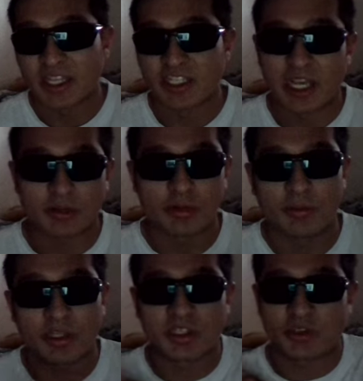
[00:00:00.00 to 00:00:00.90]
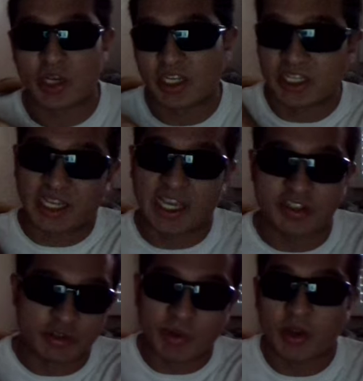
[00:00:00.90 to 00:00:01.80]
stopped for a bit to try to
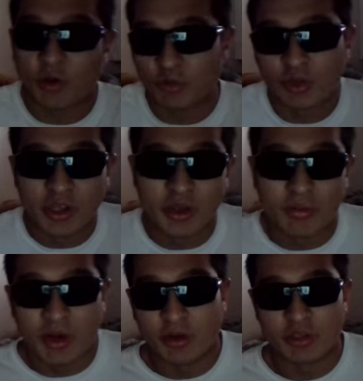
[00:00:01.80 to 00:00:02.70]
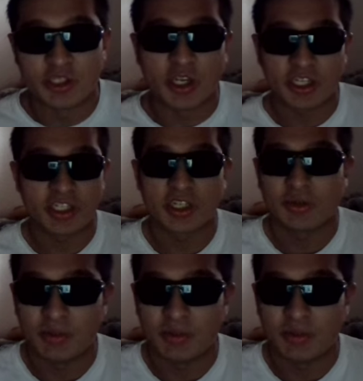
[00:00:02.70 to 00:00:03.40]
catch up my own studies.